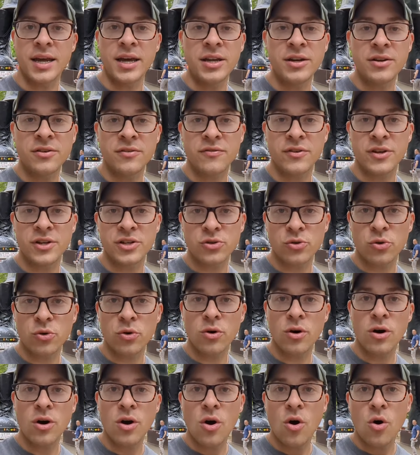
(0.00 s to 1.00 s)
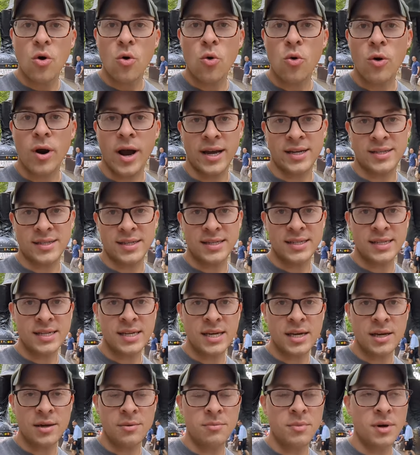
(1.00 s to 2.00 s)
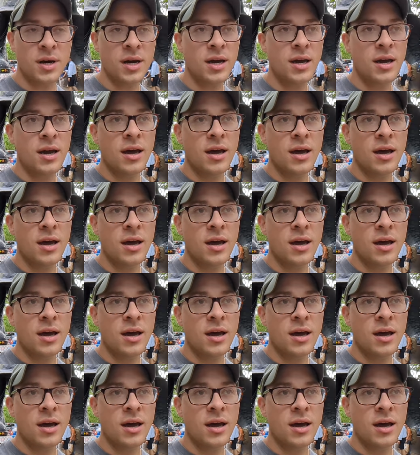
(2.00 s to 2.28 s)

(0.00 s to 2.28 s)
individual or as a team.